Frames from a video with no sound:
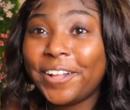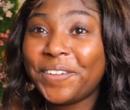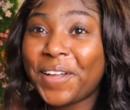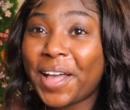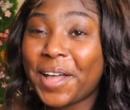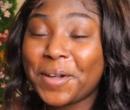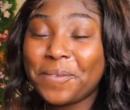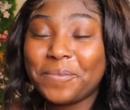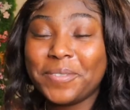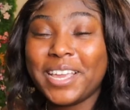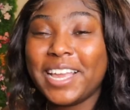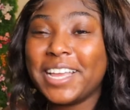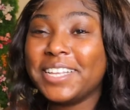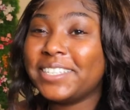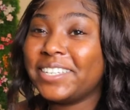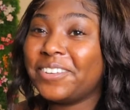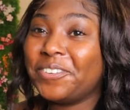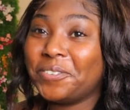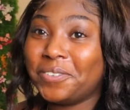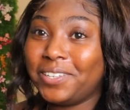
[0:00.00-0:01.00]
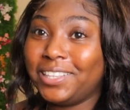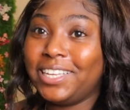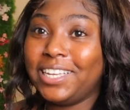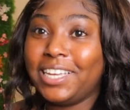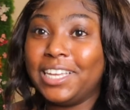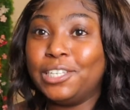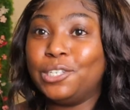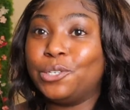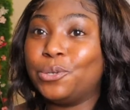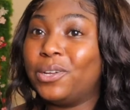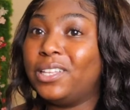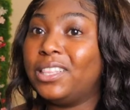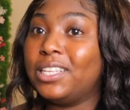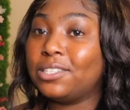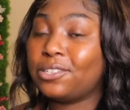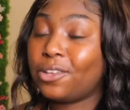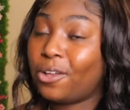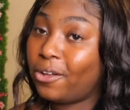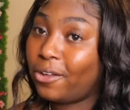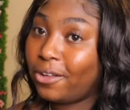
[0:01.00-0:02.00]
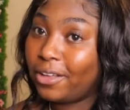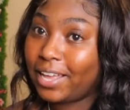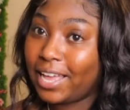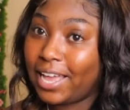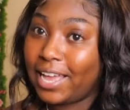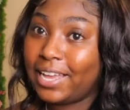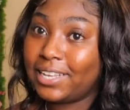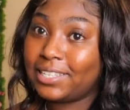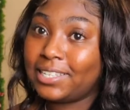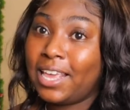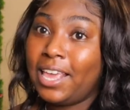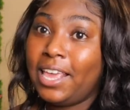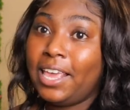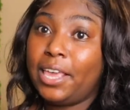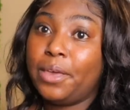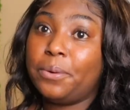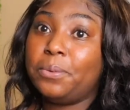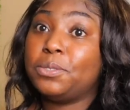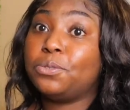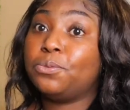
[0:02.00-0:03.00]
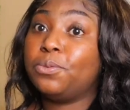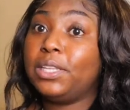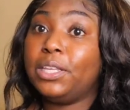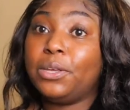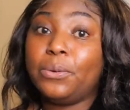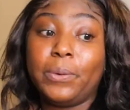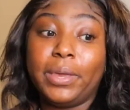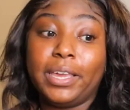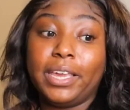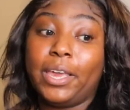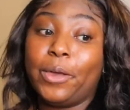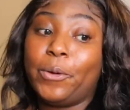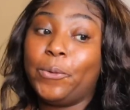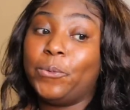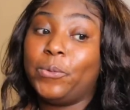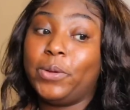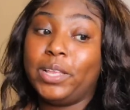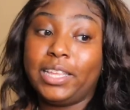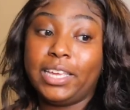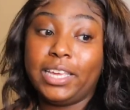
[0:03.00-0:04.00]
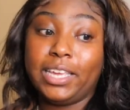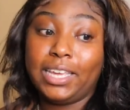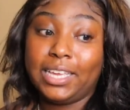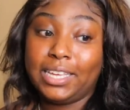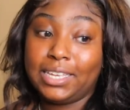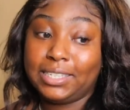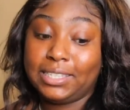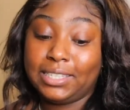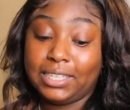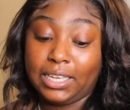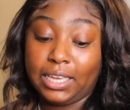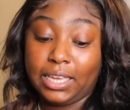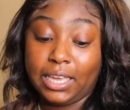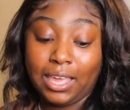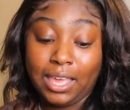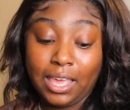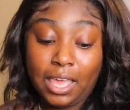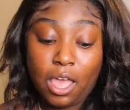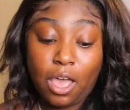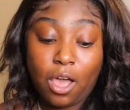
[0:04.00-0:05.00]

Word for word: I hope you guys really enjoyed this haul, guys. It was really quick, really easy.